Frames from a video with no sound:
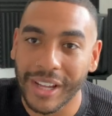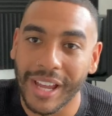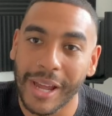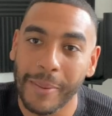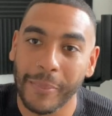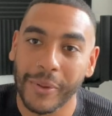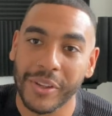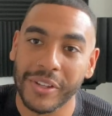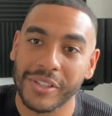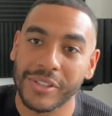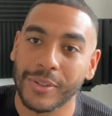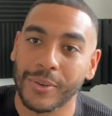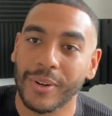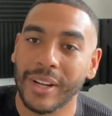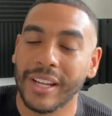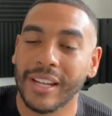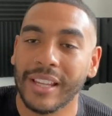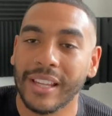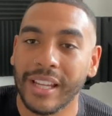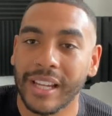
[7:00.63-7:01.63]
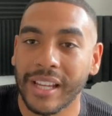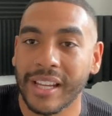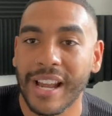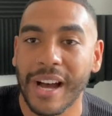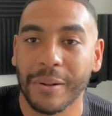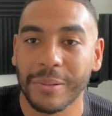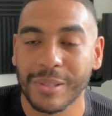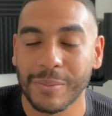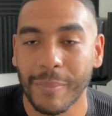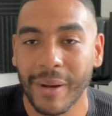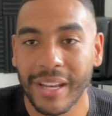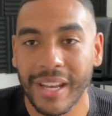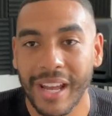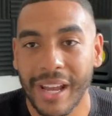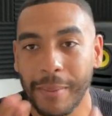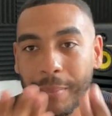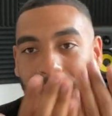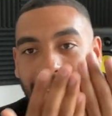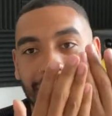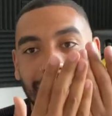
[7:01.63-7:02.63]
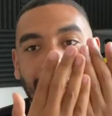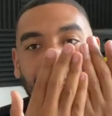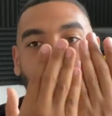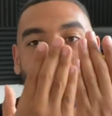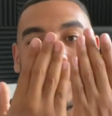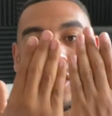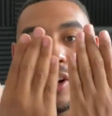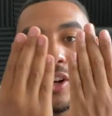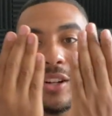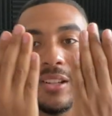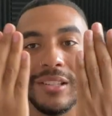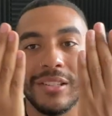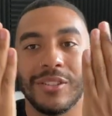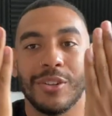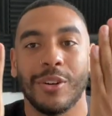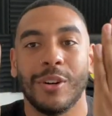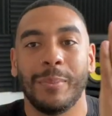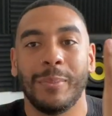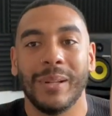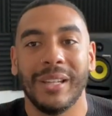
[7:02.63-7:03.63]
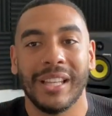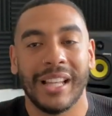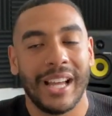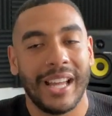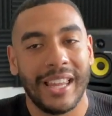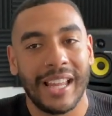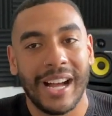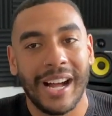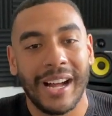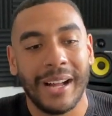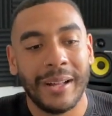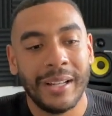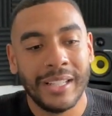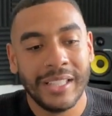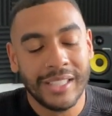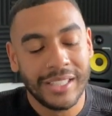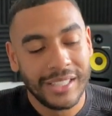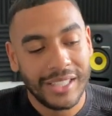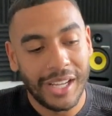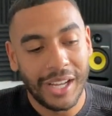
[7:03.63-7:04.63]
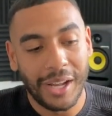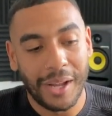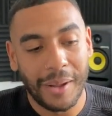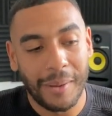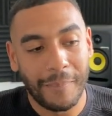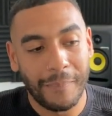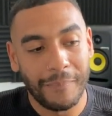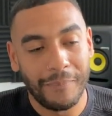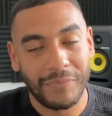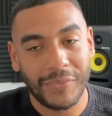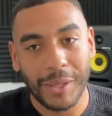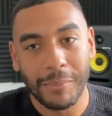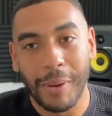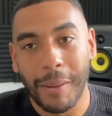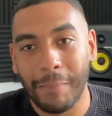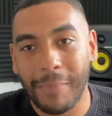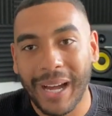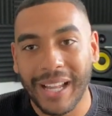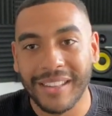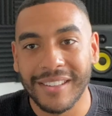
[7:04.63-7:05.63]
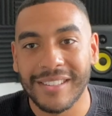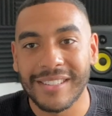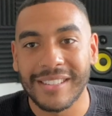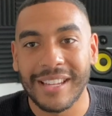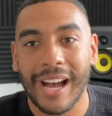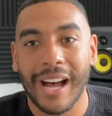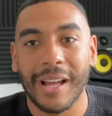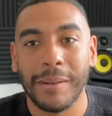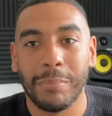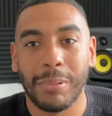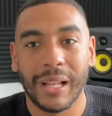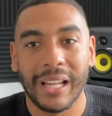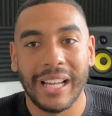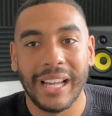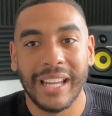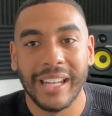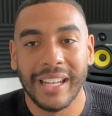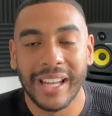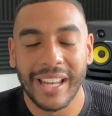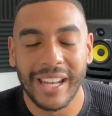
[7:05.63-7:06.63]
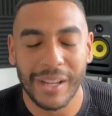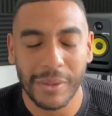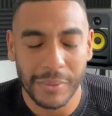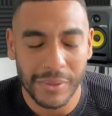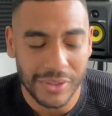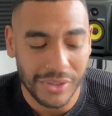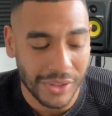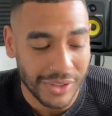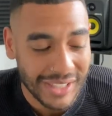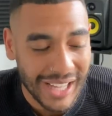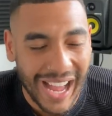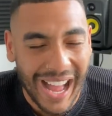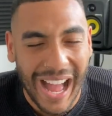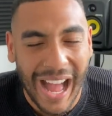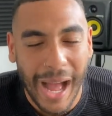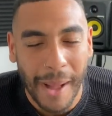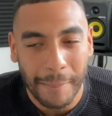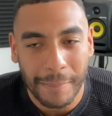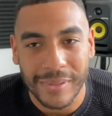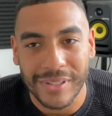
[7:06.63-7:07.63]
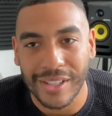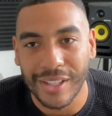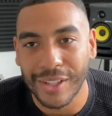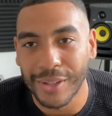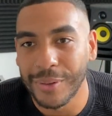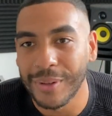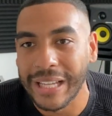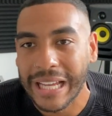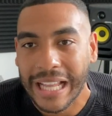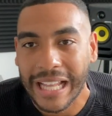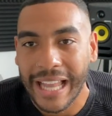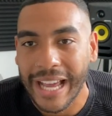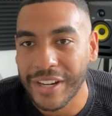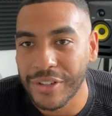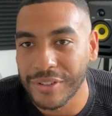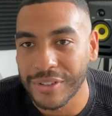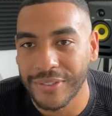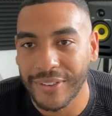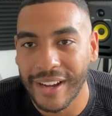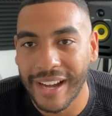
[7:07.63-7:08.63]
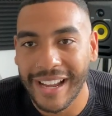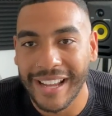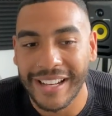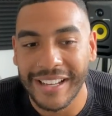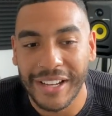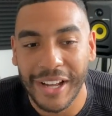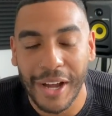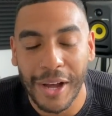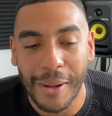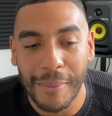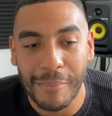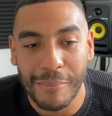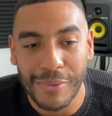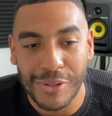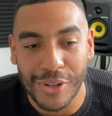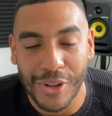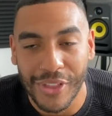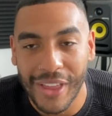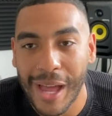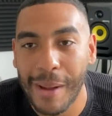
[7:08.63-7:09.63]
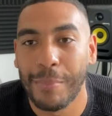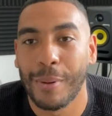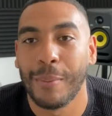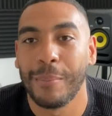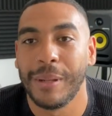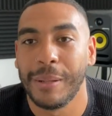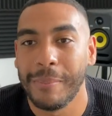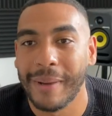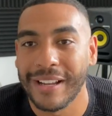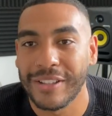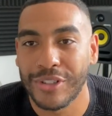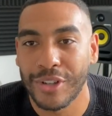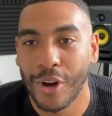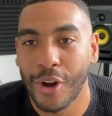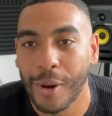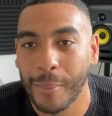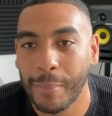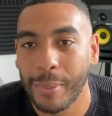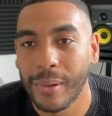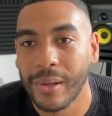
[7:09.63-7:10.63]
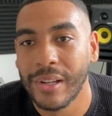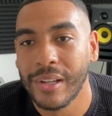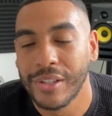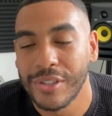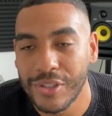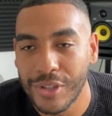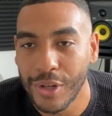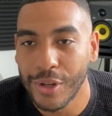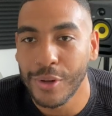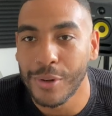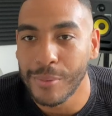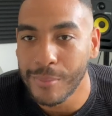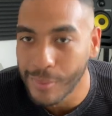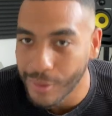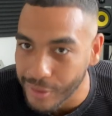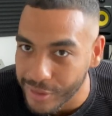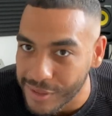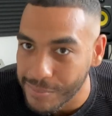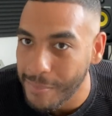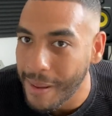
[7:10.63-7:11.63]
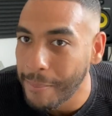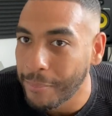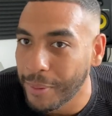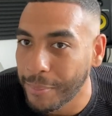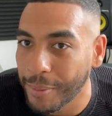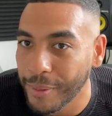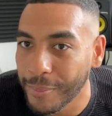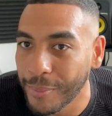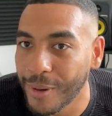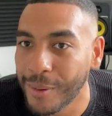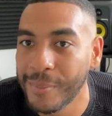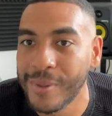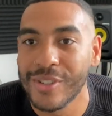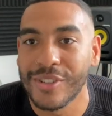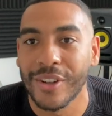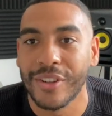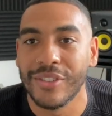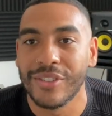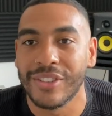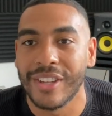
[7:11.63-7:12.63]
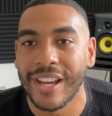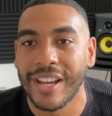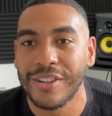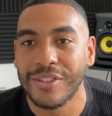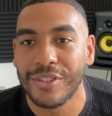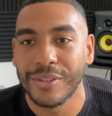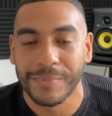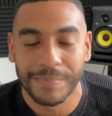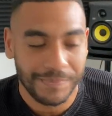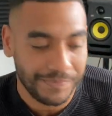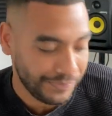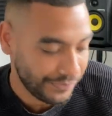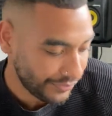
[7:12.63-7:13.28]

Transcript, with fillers: came on the screen and they announced my name, and then the curtains opened like that, um, and my band started playing, and it was just absolutely electrifying. Um, so they're probably my top two most memorable moments on stage.